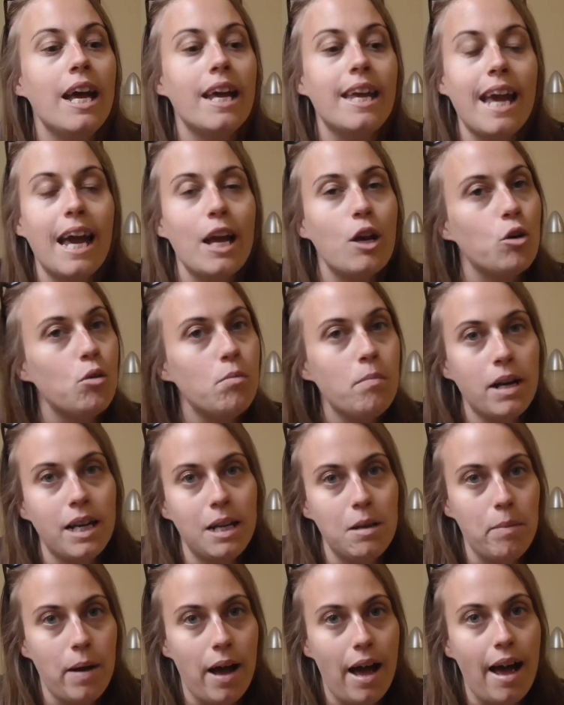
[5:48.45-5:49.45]
get your
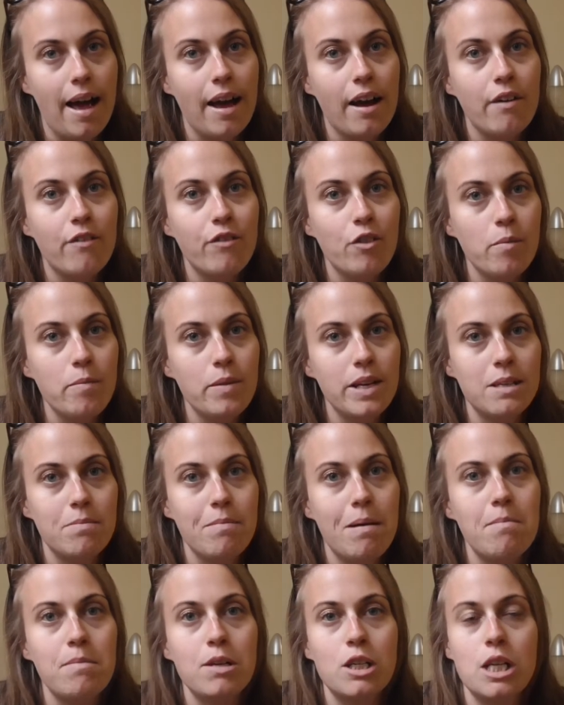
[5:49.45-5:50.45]
money back from this
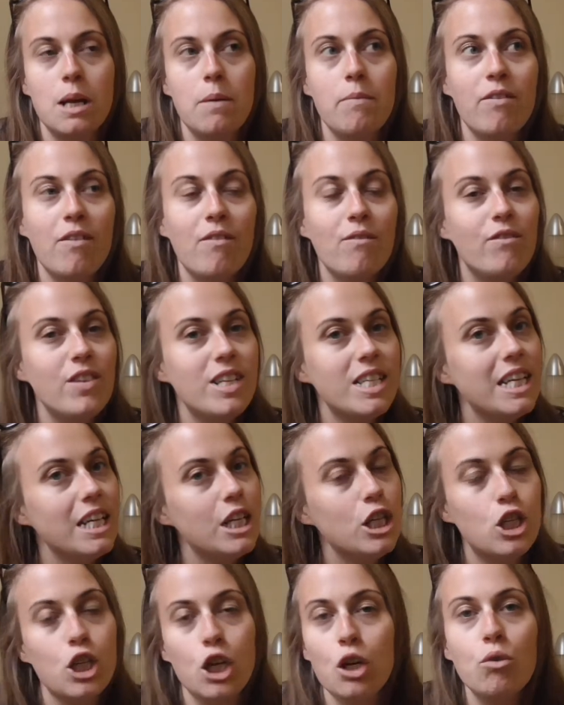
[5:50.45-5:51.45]
membership from
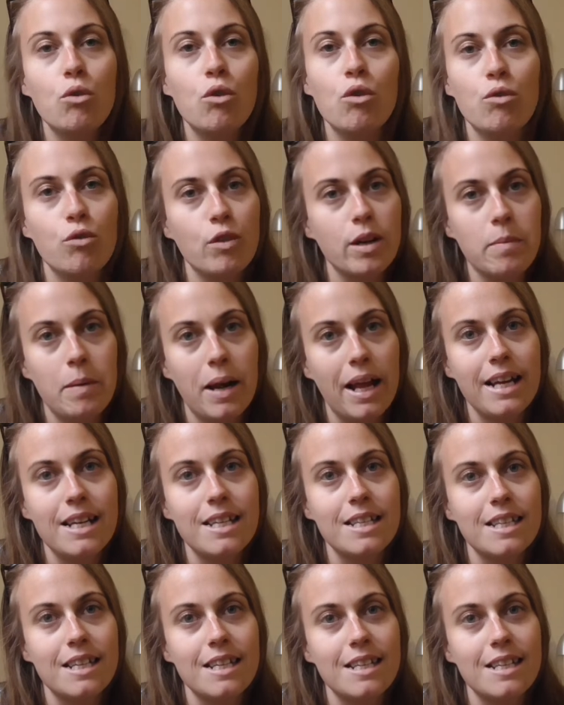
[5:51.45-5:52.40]
visiting 2 or 3 places.